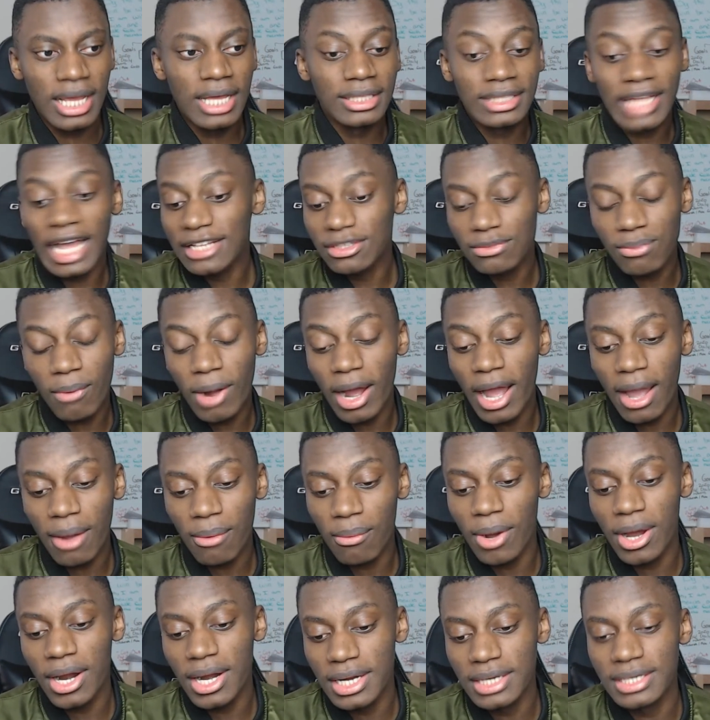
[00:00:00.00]
That's why I
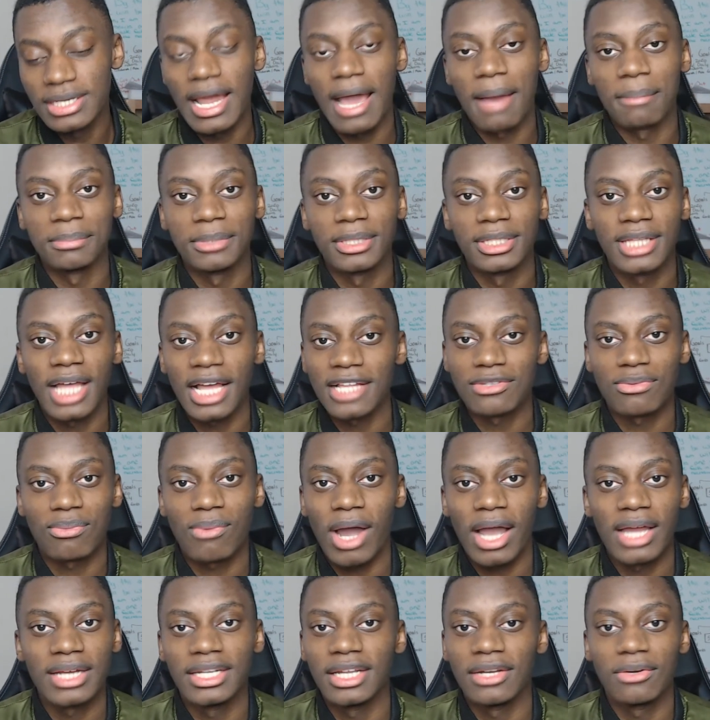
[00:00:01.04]
wanted depth. That's
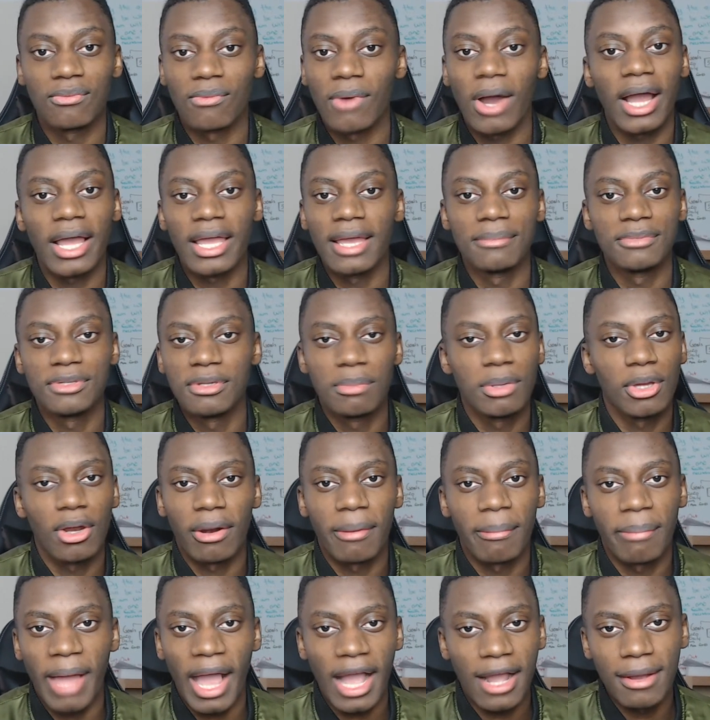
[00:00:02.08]
why I didn't want him to be
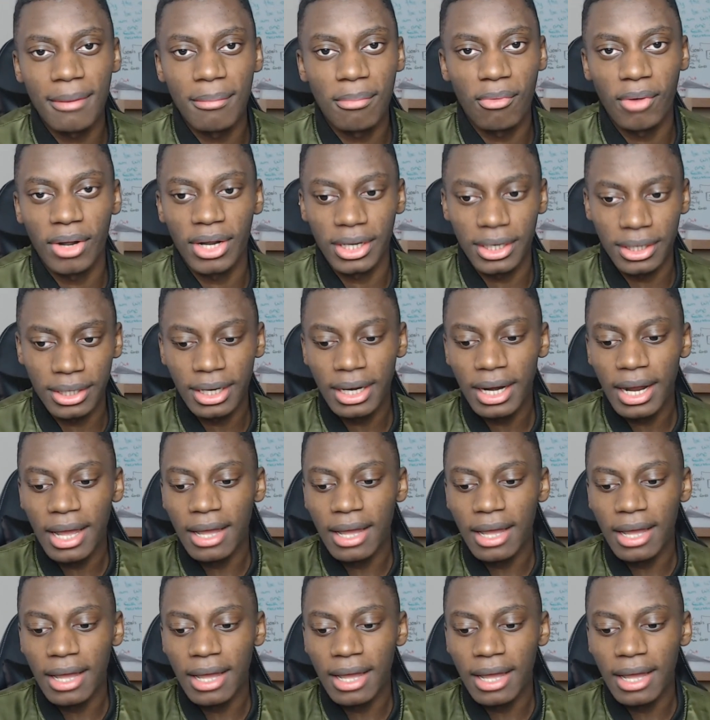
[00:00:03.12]
our backup winger.